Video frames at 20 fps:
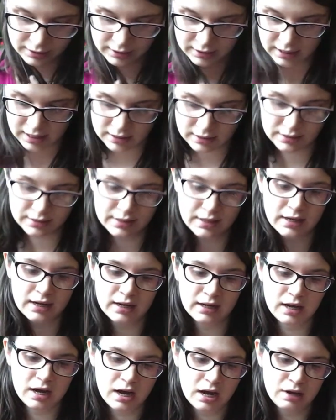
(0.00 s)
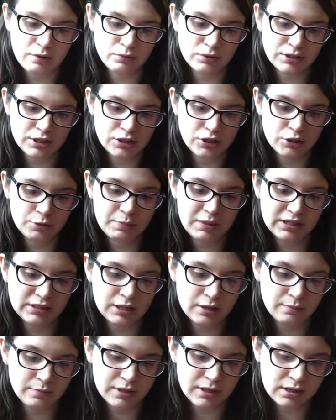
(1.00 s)
The next thing I got was I just picked
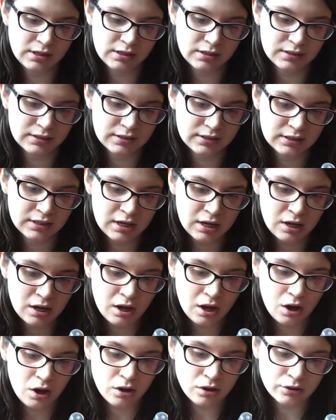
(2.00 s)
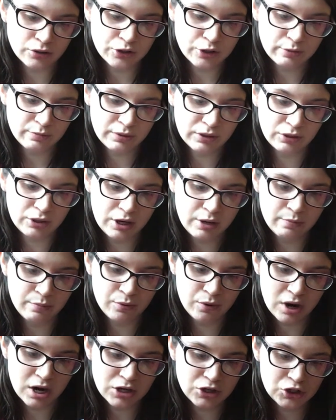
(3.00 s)
up this Ulta Beauty
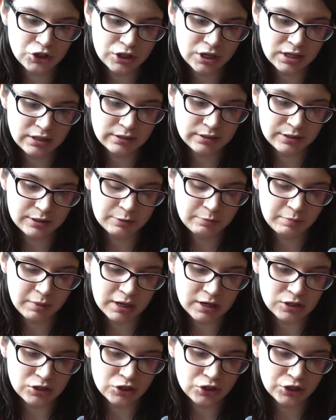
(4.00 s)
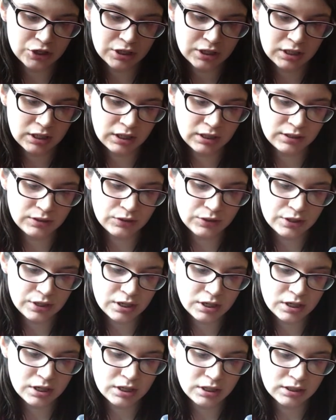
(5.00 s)
brush and sponge
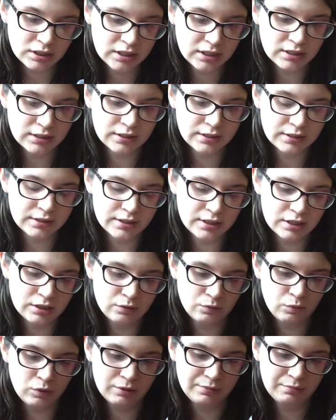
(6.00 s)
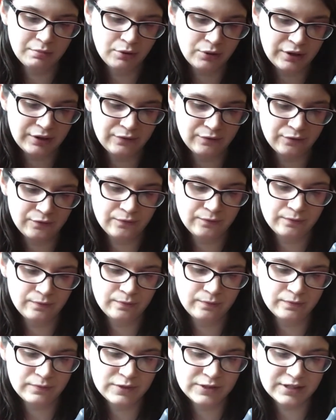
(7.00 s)
cleanser. It's the
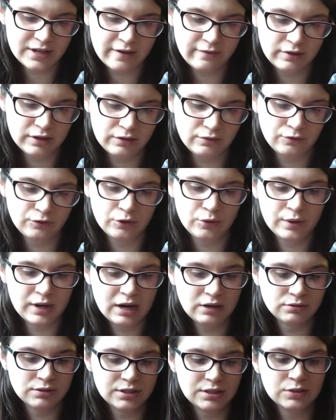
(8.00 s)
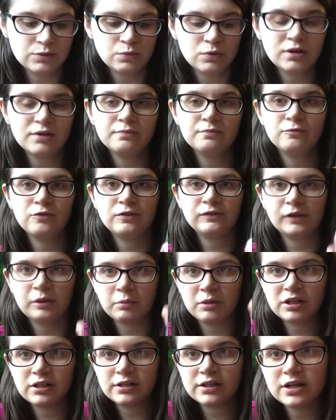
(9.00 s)
1.7 fluid ounces one, 50
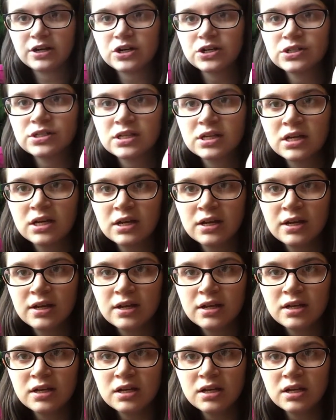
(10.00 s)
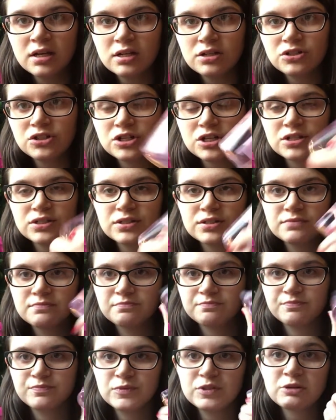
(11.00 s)
milliliters. Just
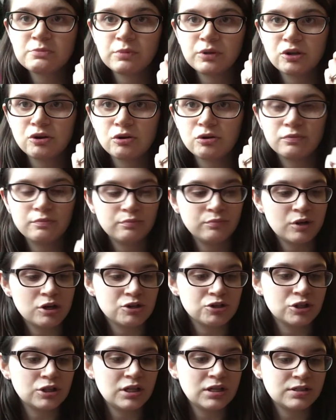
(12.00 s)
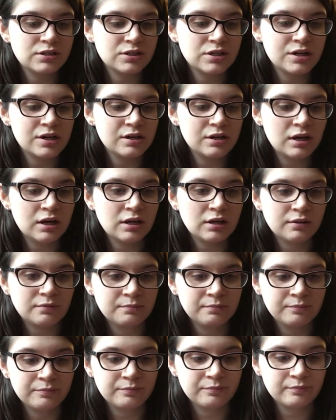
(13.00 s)
simple little brush cleanser. Um,